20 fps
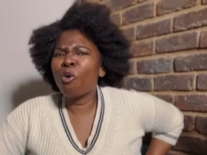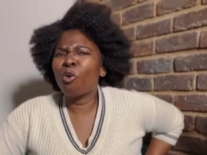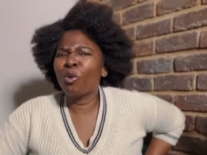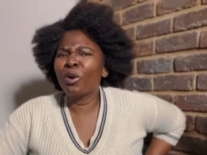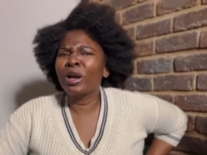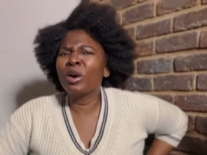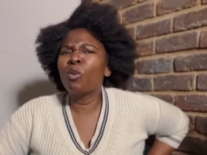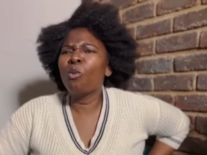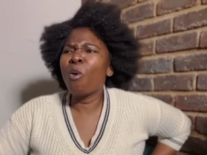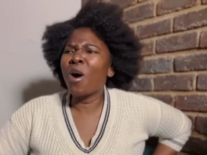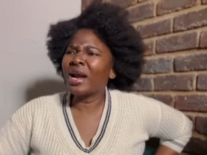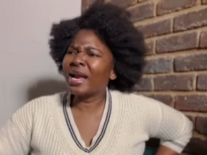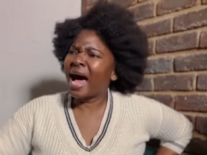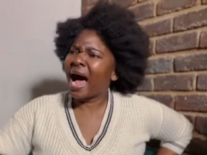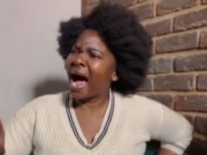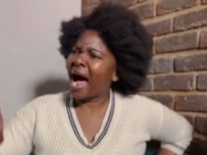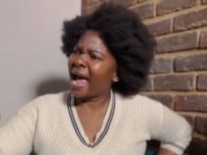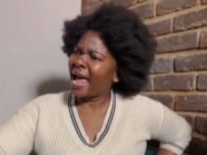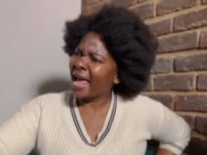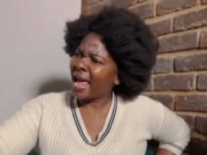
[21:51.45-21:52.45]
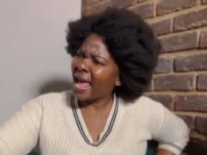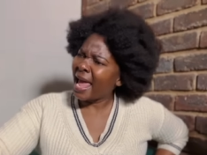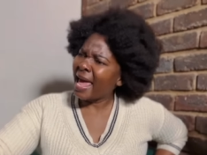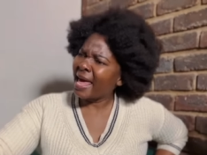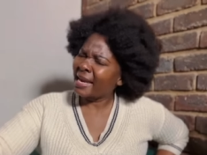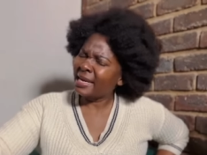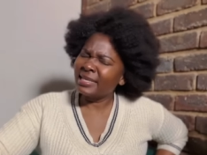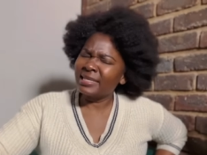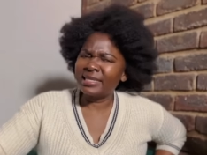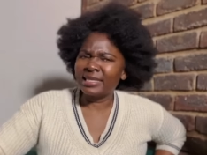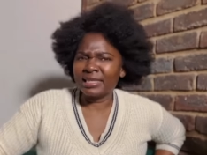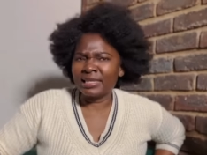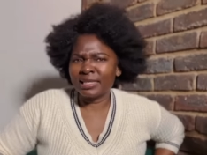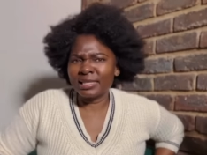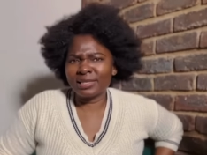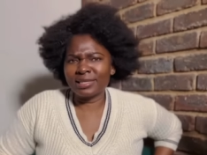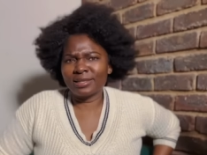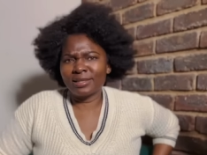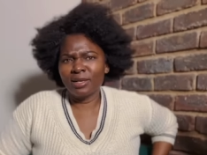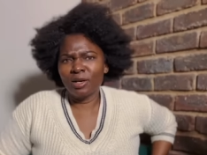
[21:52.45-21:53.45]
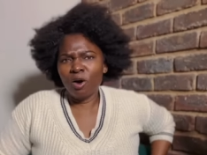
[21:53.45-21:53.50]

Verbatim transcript: what are her reasons